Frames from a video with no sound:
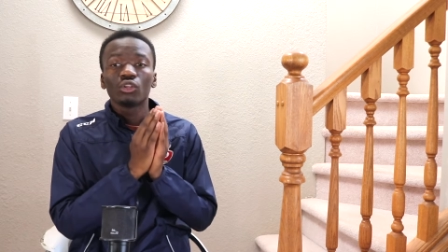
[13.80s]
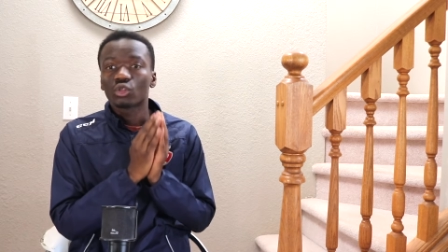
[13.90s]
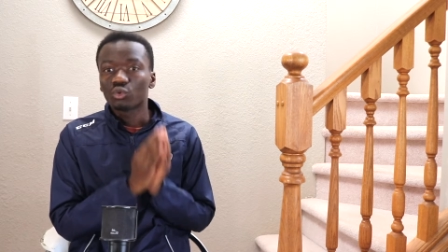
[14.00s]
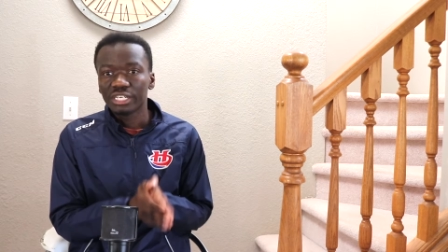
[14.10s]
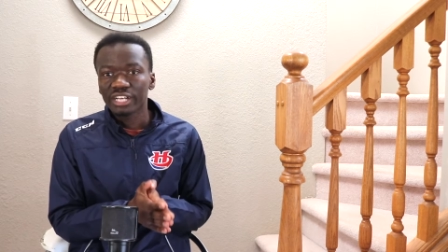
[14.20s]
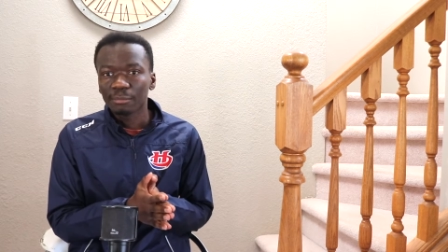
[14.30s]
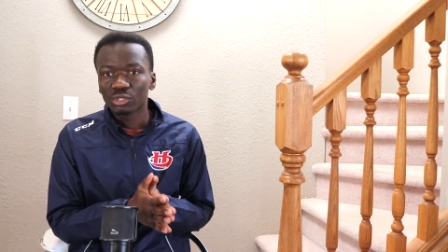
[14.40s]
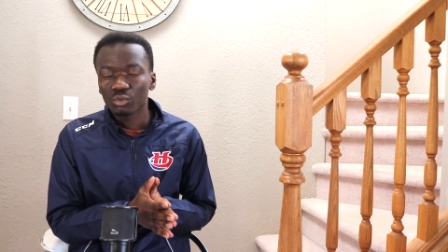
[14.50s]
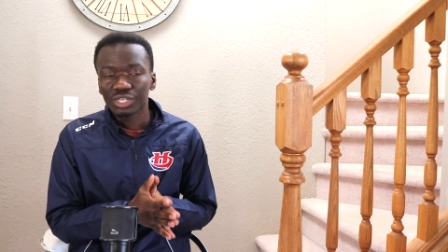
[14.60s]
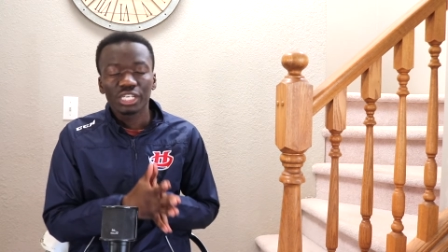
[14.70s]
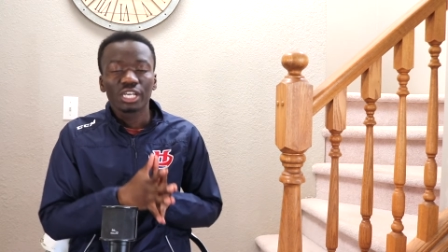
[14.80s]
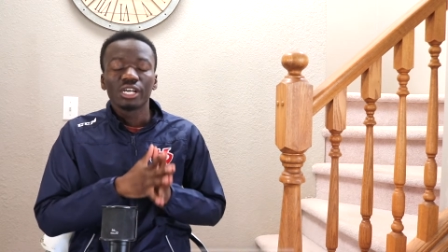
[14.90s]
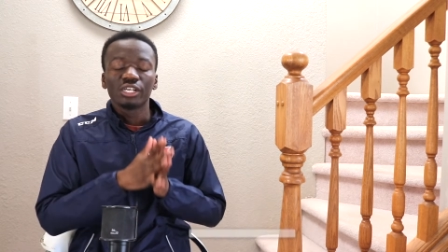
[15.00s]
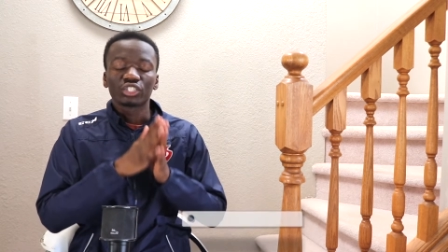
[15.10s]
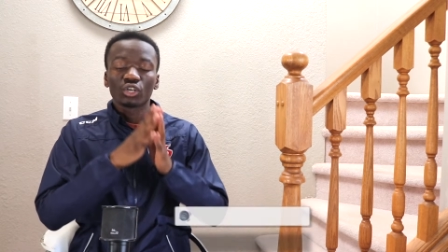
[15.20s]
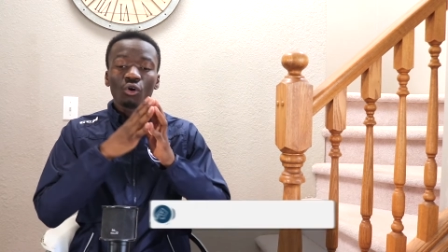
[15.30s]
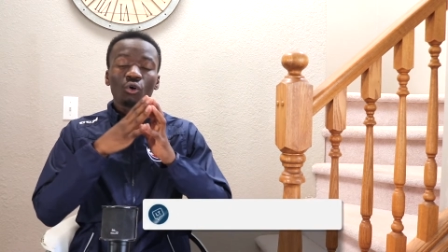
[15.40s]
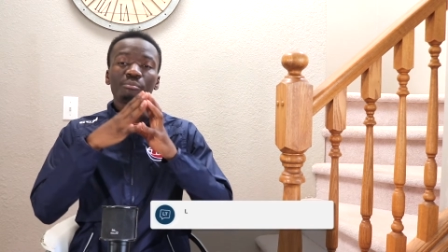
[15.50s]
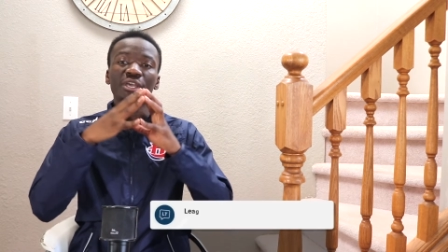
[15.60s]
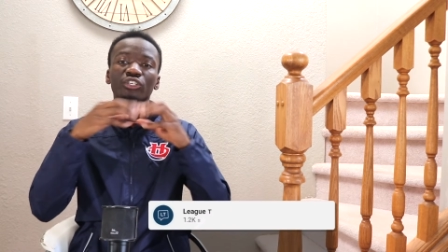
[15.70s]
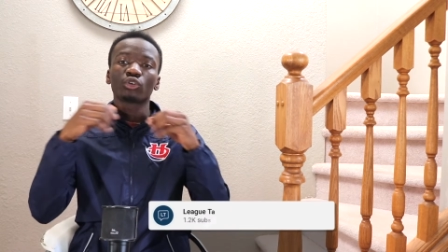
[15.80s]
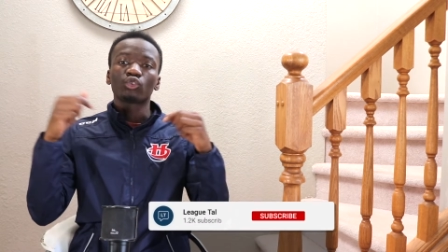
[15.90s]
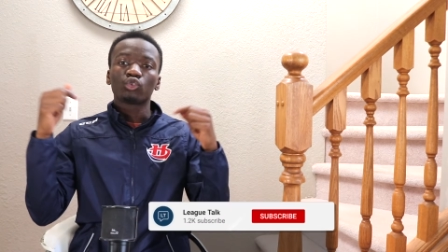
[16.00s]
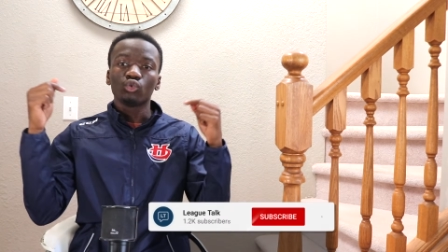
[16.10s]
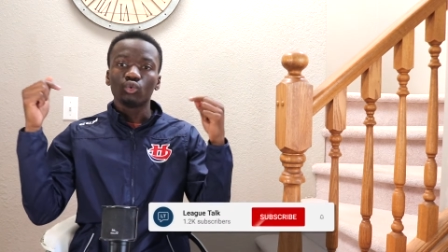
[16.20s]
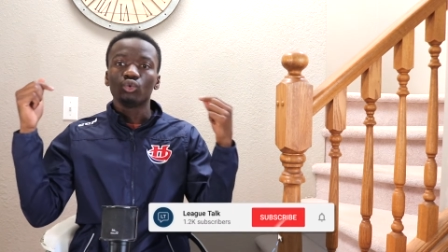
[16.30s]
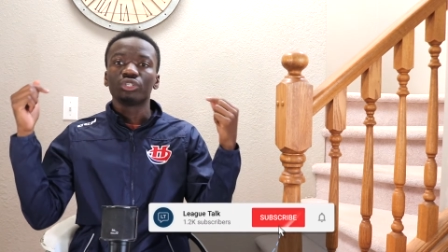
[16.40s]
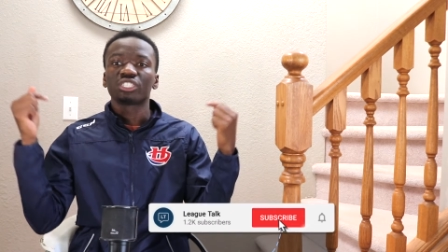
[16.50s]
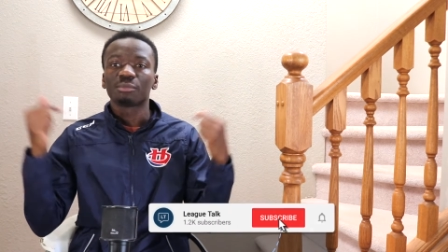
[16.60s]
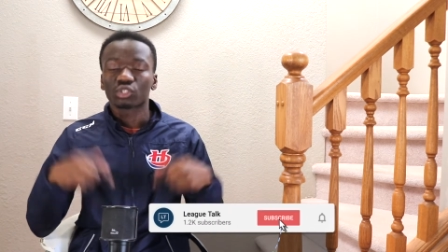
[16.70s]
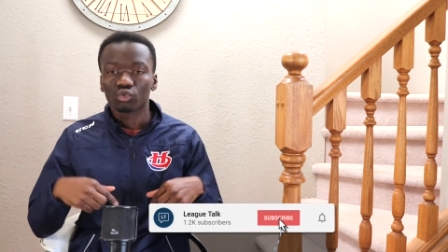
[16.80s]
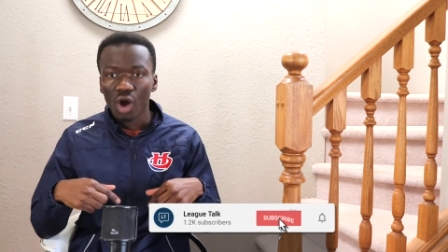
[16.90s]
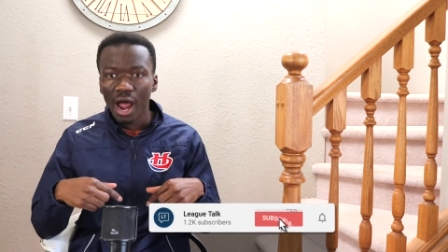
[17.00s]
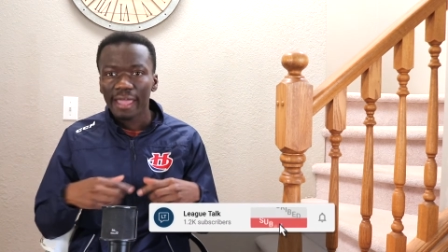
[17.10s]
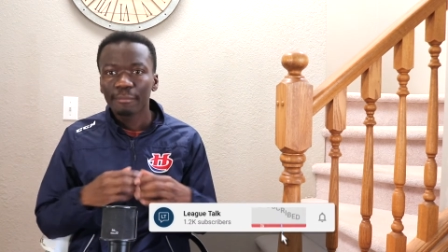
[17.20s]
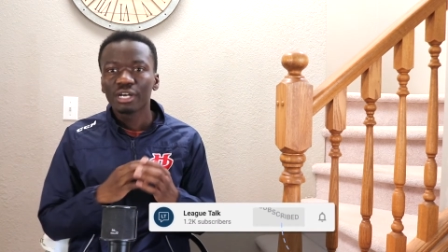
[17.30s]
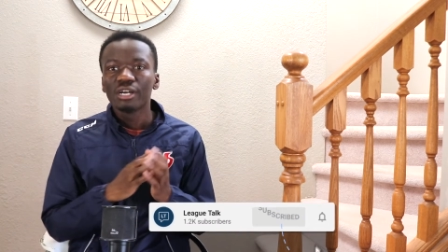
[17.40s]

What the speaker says: 3 times a week. So make sure to subscribe.